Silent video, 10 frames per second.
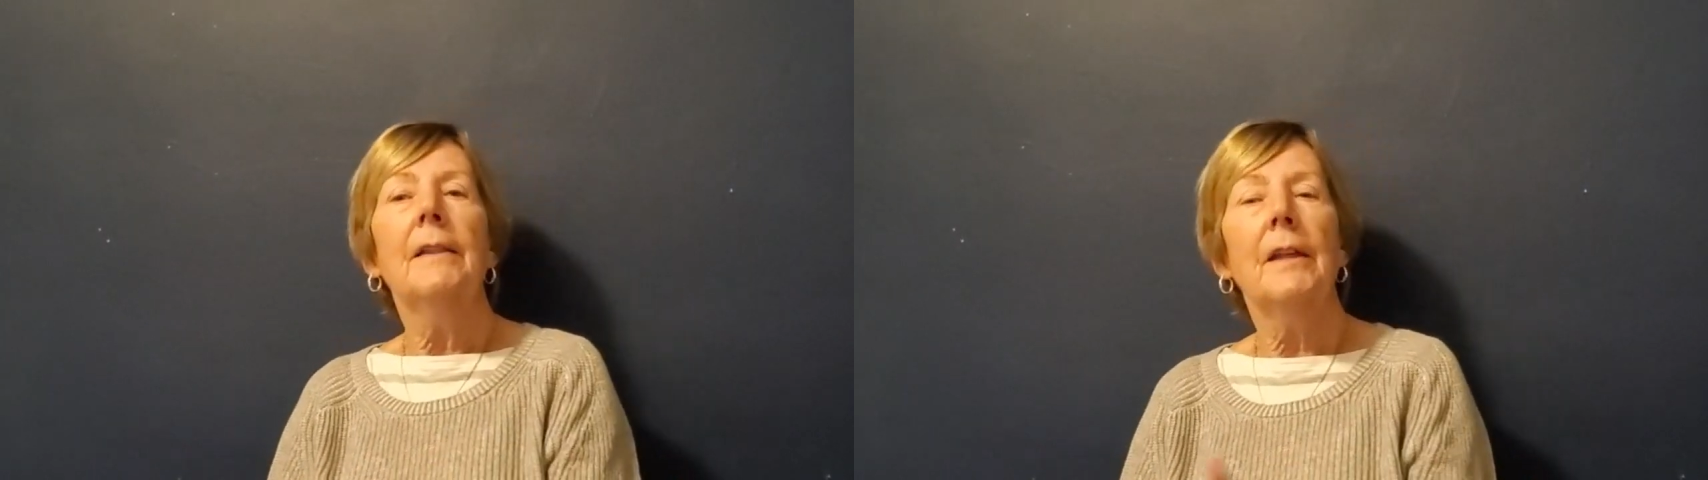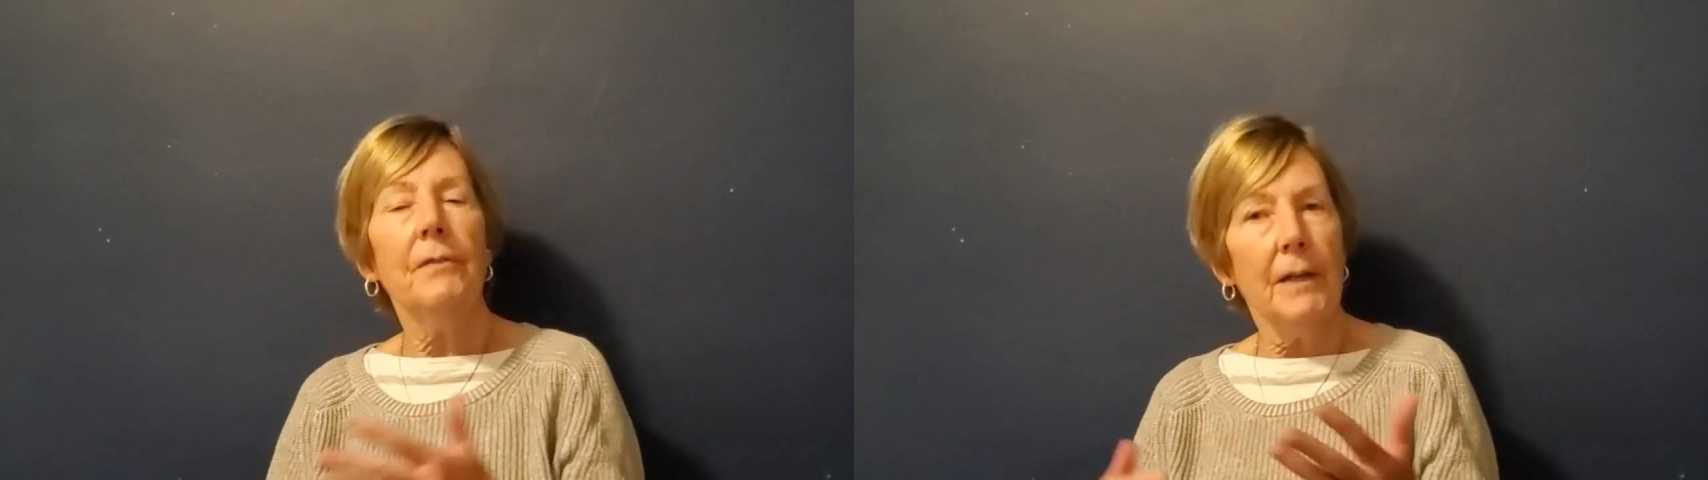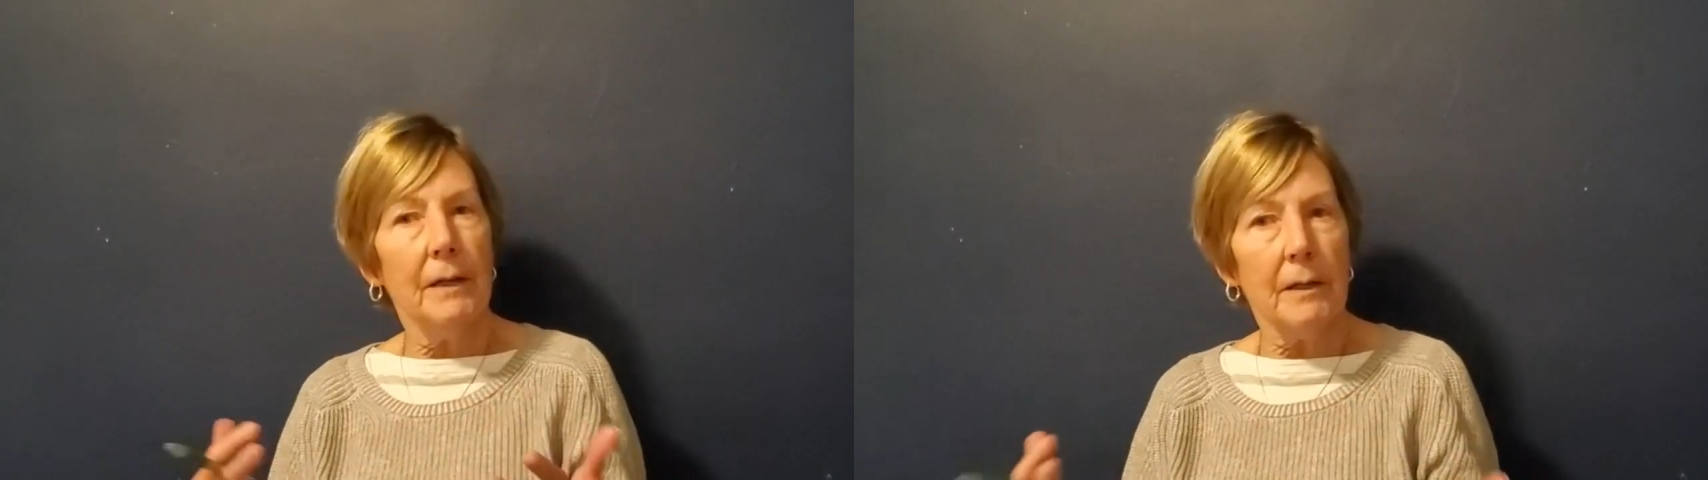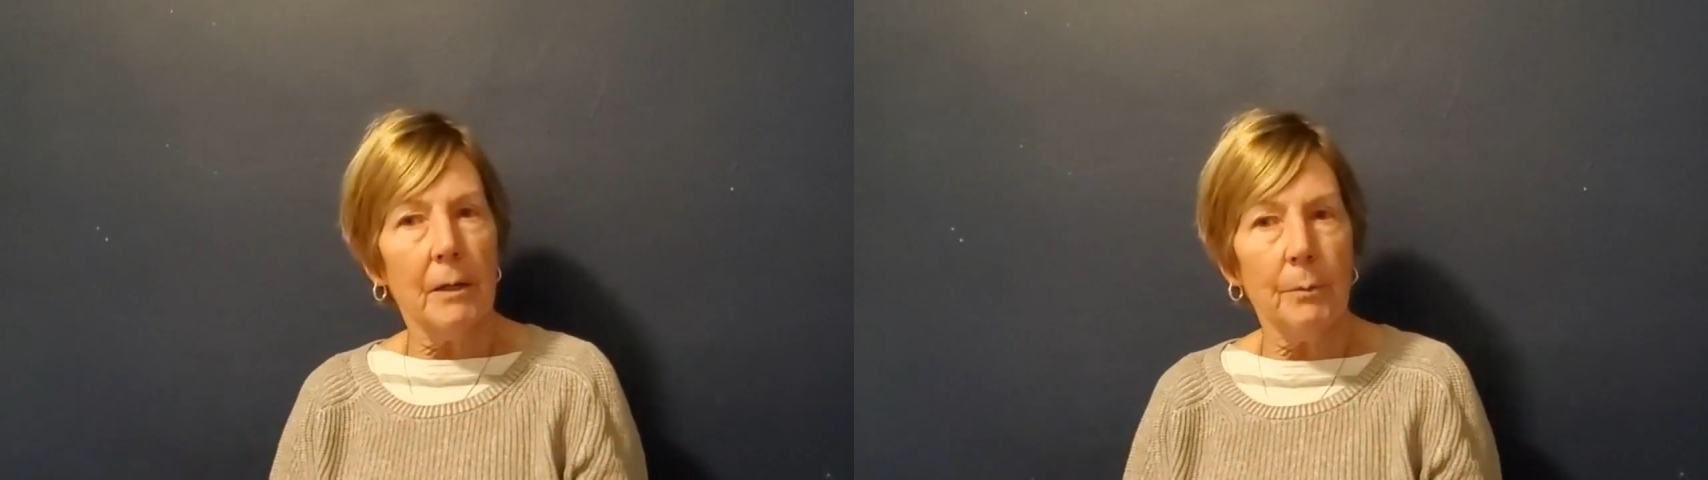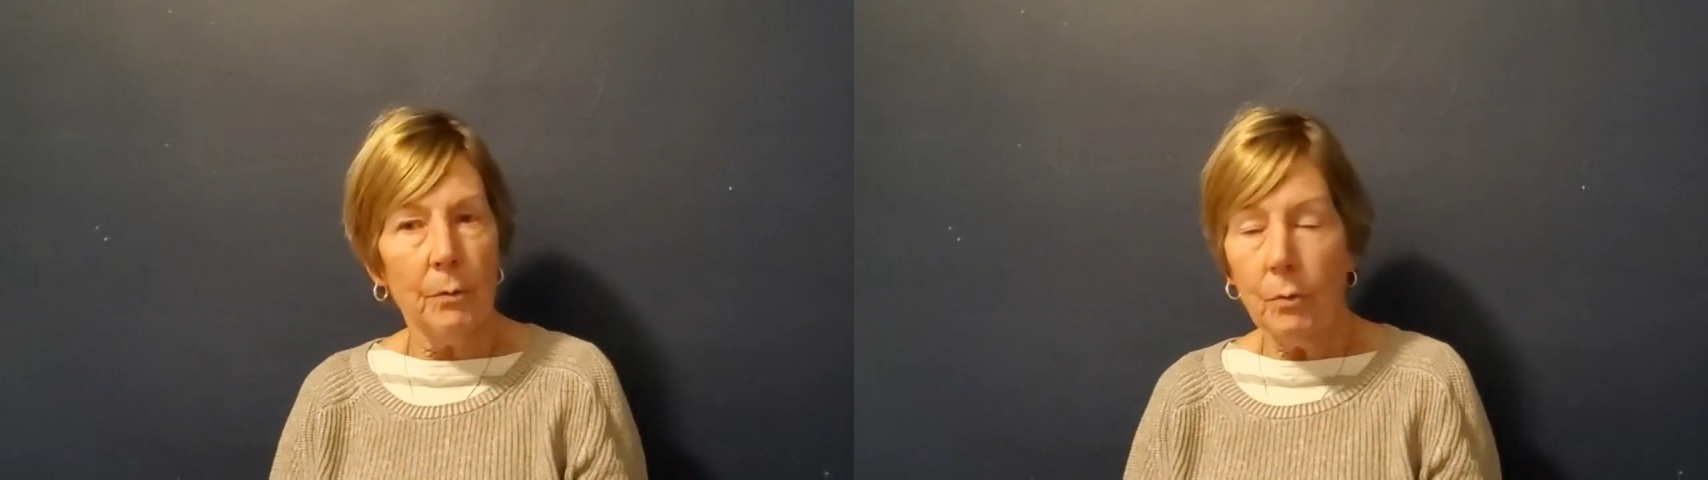They've had a
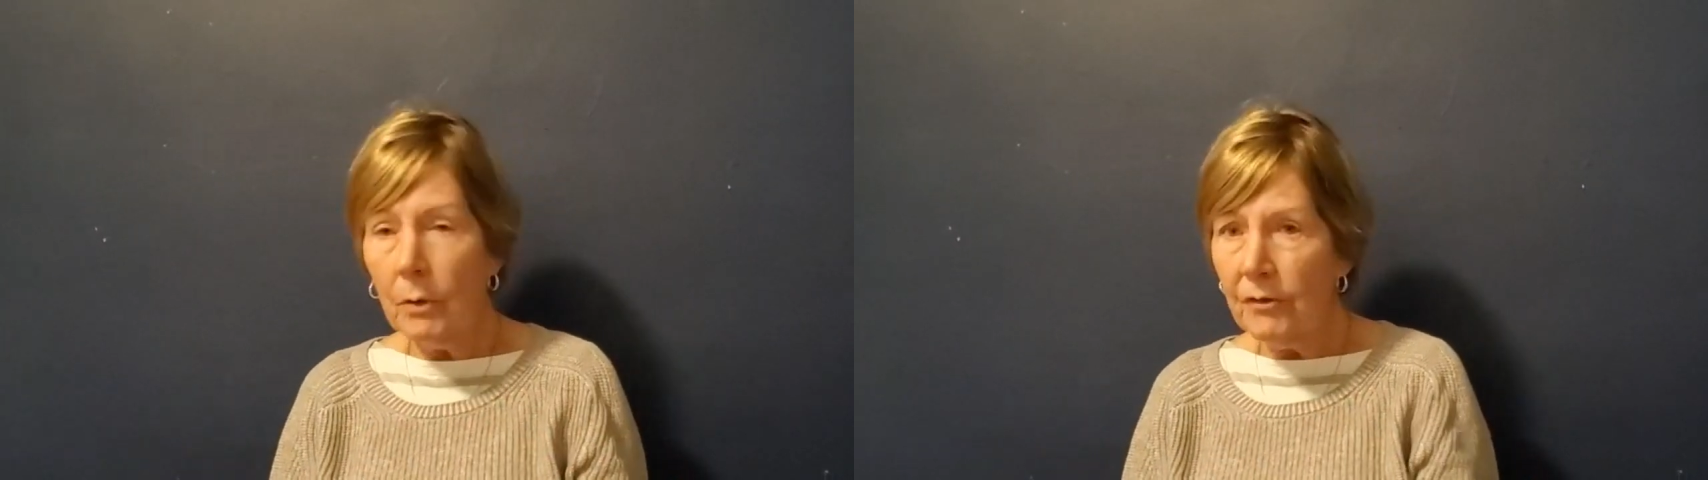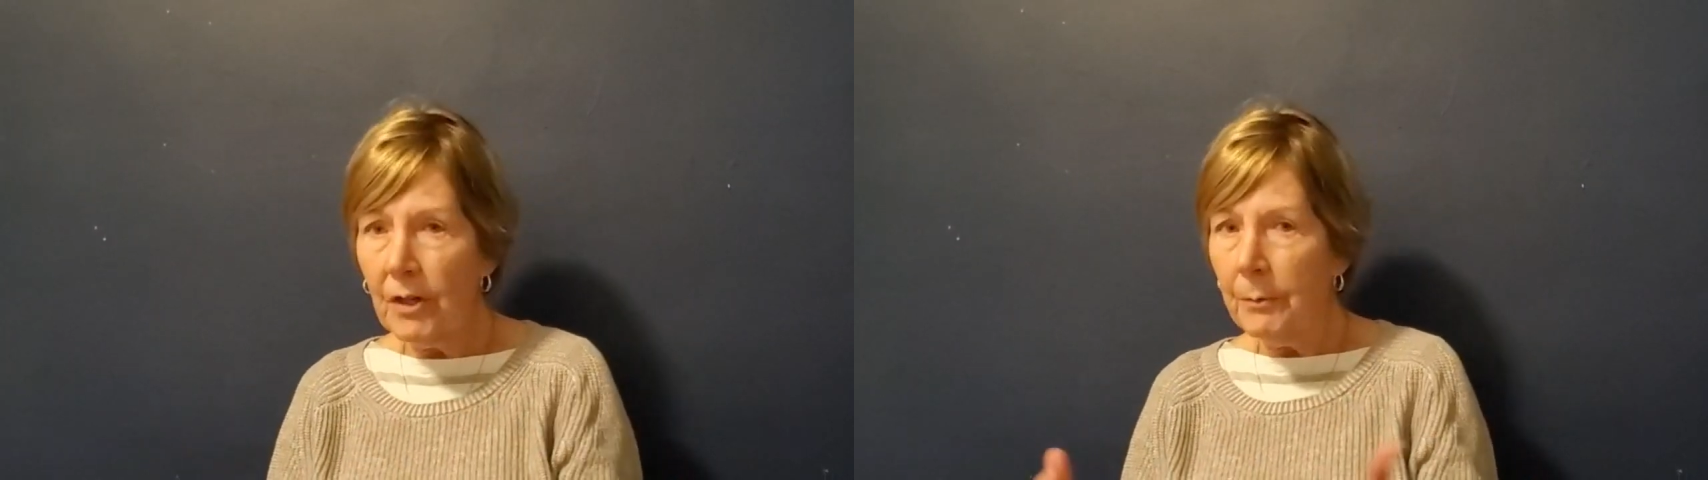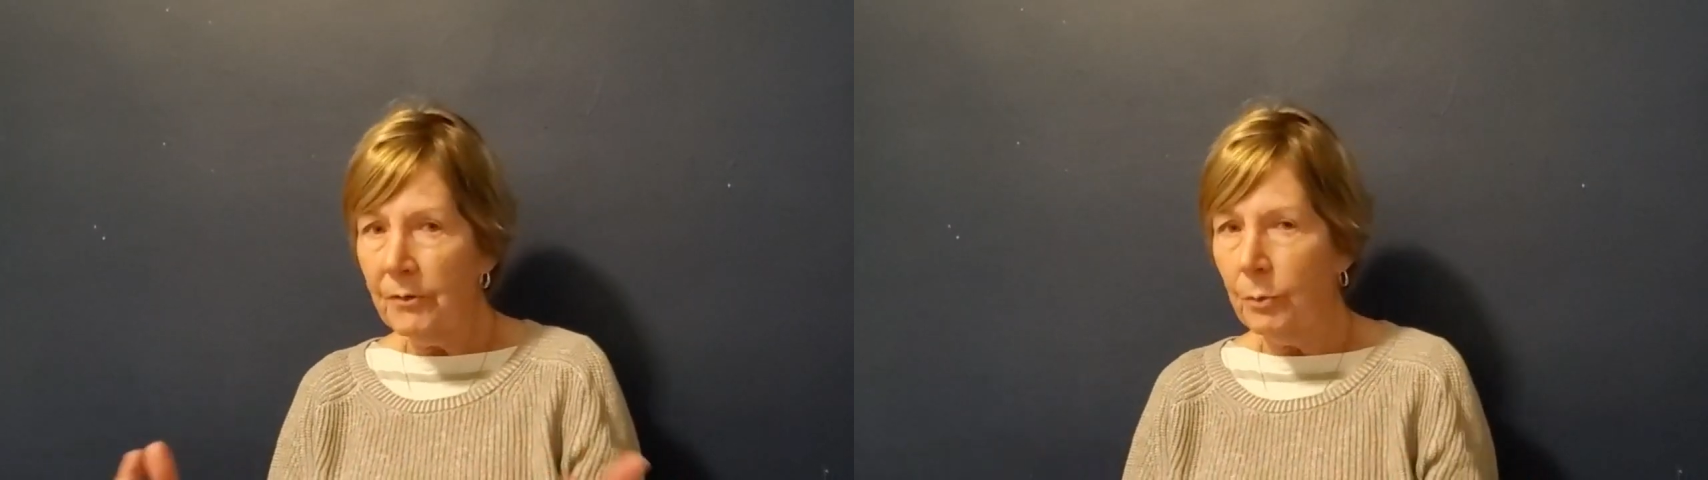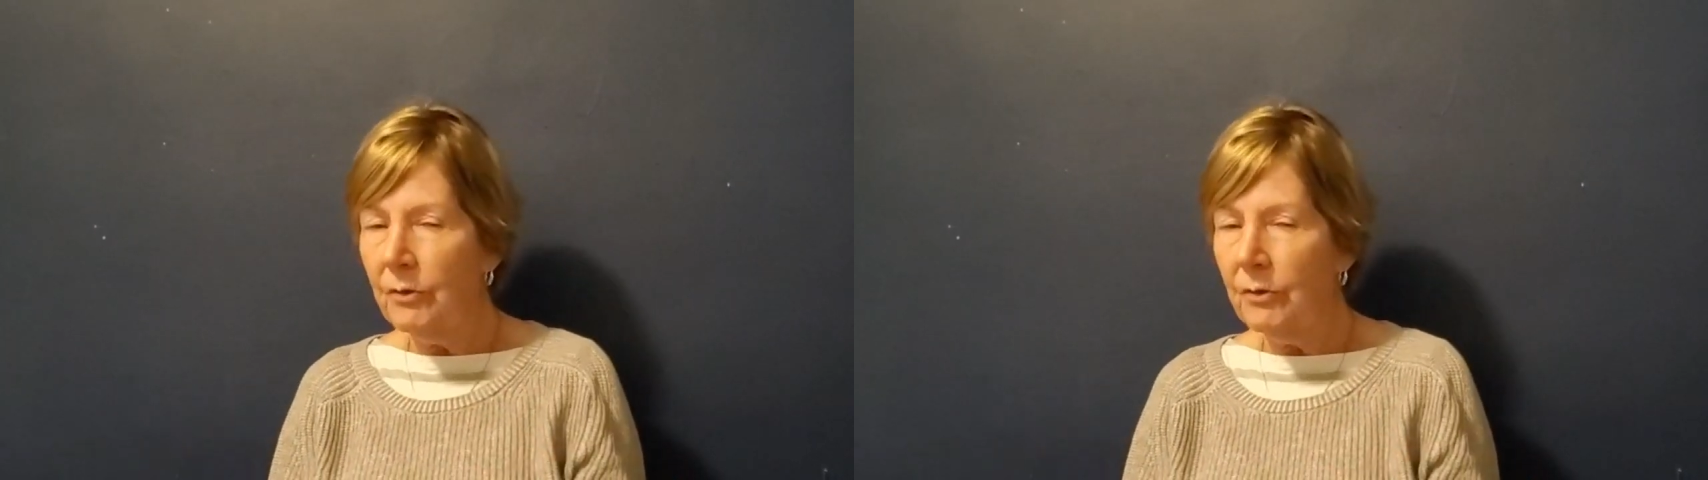couple workshops,